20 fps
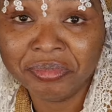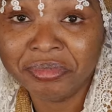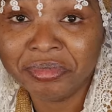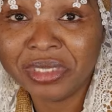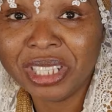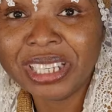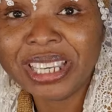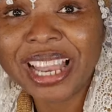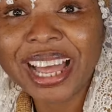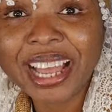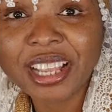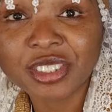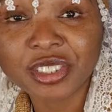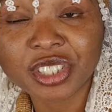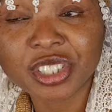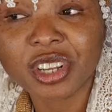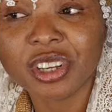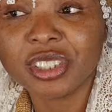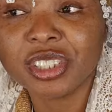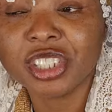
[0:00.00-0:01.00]
The lie
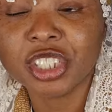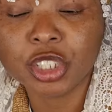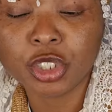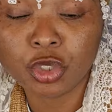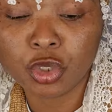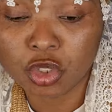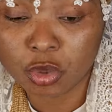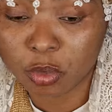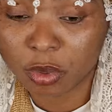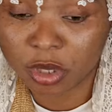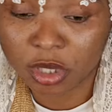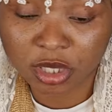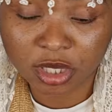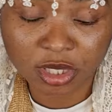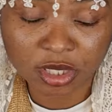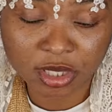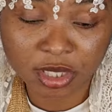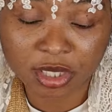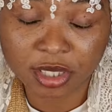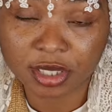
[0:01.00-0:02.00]
just continues, brothers and
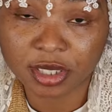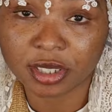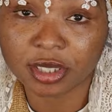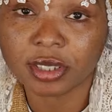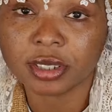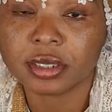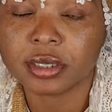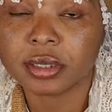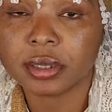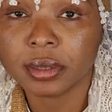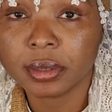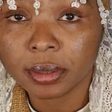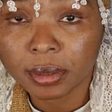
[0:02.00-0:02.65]
sisters.